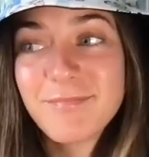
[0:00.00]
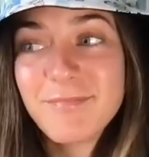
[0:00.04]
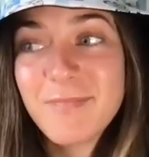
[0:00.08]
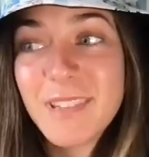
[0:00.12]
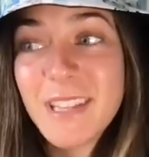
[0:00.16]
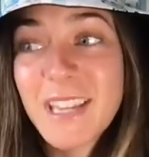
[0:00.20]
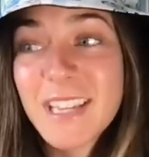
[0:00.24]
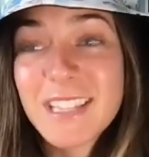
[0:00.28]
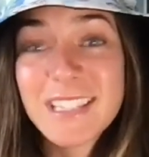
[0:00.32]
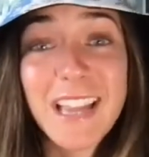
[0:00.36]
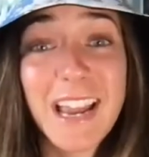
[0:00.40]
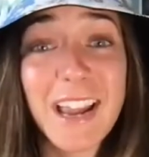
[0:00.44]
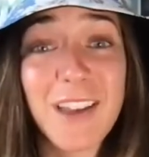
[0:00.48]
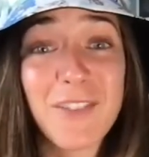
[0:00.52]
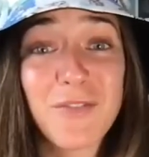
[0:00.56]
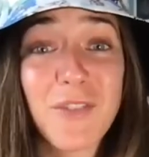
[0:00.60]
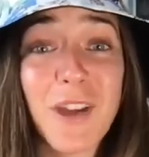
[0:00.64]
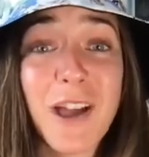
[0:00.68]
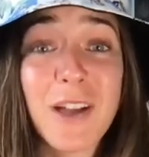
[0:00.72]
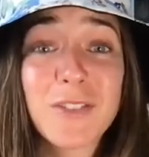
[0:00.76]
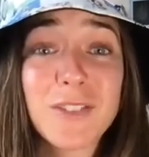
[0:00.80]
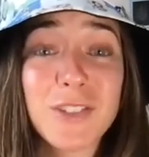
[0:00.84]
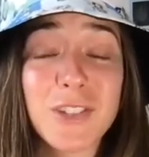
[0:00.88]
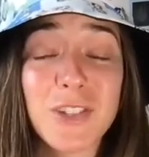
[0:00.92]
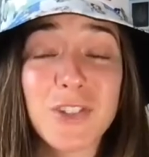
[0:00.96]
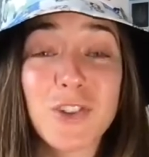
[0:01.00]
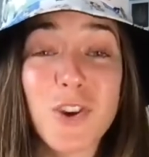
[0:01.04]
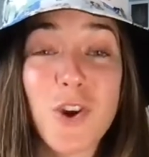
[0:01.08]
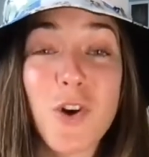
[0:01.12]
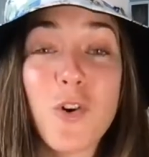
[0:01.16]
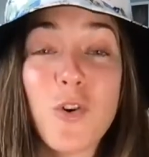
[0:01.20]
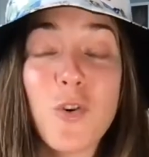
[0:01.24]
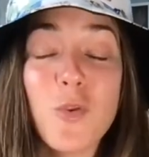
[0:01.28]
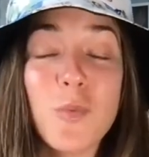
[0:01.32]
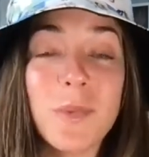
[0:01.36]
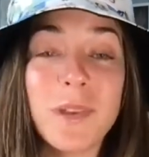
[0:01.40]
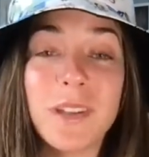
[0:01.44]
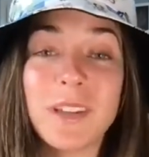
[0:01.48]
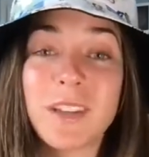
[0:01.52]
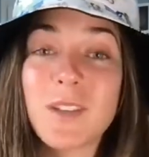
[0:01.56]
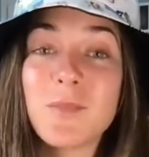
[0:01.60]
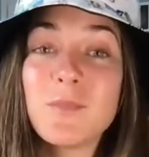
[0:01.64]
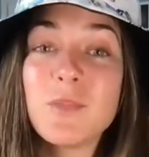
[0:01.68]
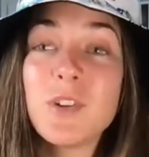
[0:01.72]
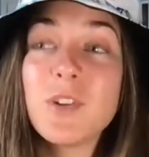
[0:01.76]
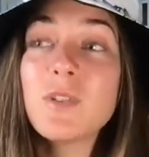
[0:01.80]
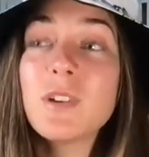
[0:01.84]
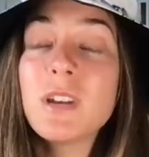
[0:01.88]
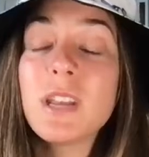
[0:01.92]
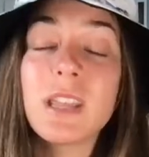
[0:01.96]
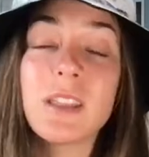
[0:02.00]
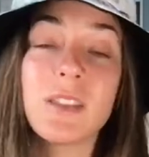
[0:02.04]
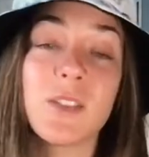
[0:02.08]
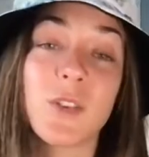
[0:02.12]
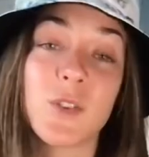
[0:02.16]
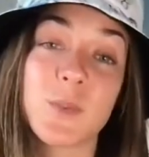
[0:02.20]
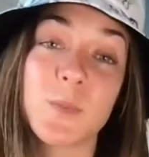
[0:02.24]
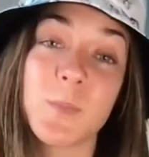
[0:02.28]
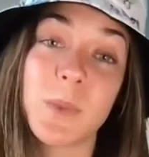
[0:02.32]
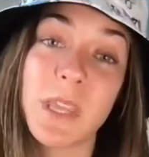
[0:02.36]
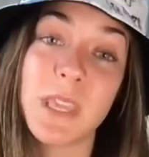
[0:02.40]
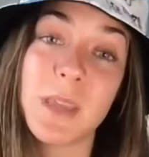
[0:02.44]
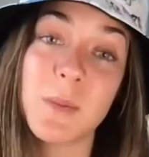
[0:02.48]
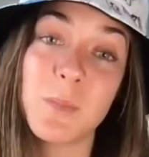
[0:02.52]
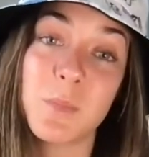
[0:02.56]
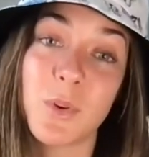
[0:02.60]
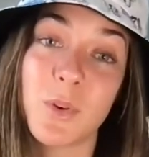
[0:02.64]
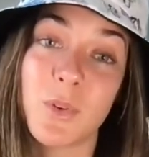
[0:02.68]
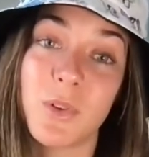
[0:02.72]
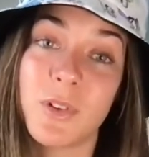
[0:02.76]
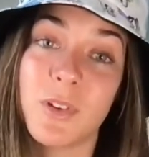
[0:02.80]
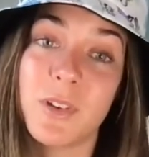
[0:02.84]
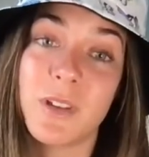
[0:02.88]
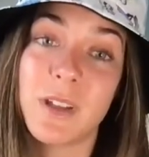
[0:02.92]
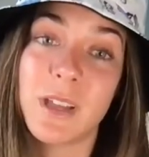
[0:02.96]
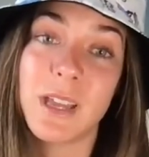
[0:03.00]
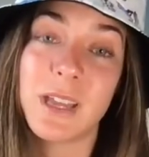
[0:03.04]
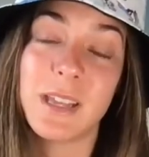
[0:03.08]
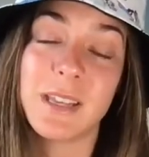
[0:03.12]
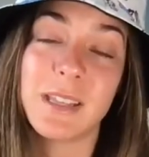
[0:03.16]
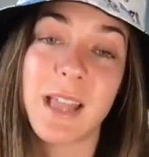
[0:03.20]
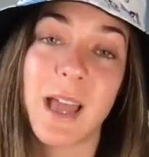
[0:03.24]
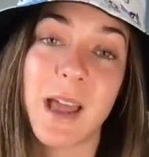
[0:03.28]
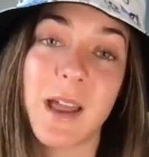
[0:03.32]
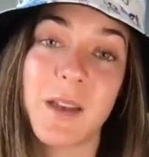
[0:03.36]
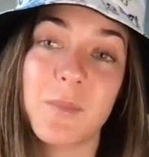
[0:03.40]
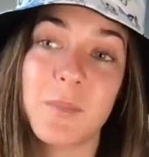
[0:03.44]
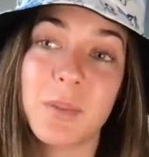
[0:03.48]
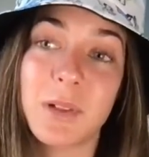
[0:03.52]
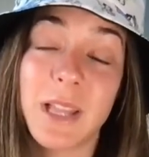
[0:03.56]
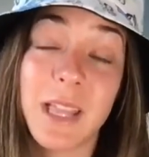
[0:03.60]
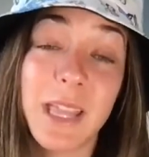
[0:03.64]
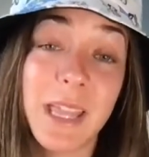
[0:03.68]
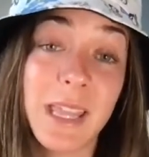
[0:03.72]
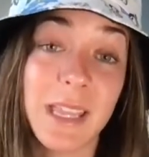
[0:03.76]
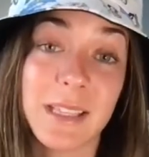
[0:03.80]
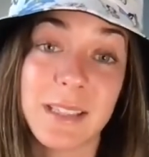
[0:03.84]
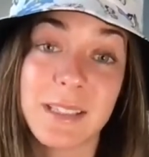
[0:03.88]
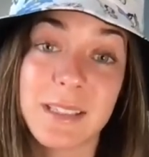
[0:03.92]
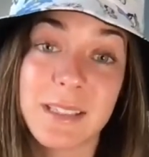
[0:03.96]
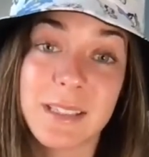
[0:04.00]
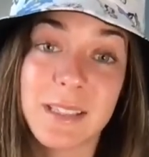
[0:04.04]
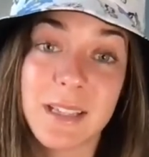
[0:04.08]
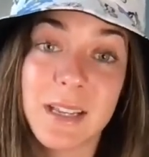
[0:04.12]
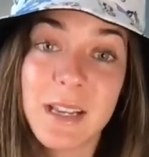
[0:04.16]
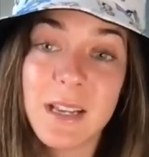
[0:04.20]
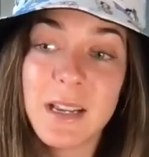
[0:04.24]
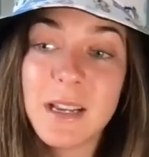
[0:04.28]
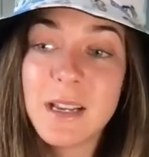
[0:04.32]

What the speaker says: because I had found such a home and community in those people and that place.